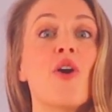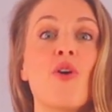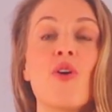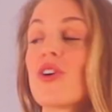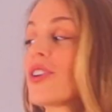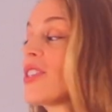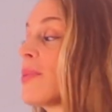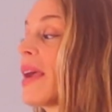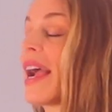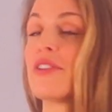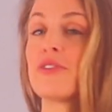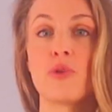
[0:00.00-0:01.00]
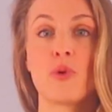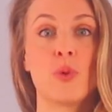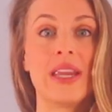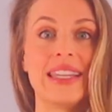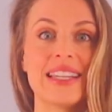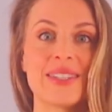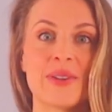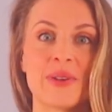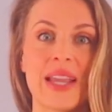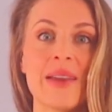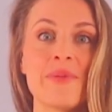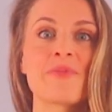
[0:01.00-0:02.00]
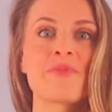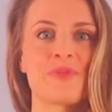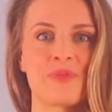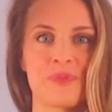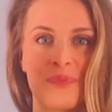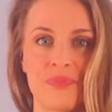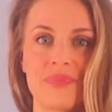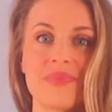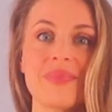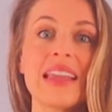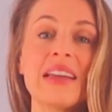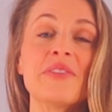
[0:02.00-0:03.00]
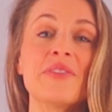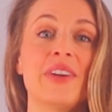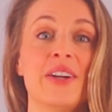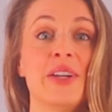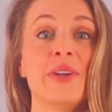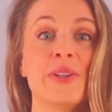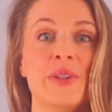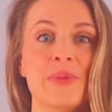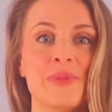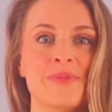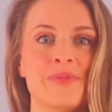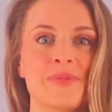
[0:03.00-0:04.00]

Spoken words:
or some kind of weakness, okay? Very good.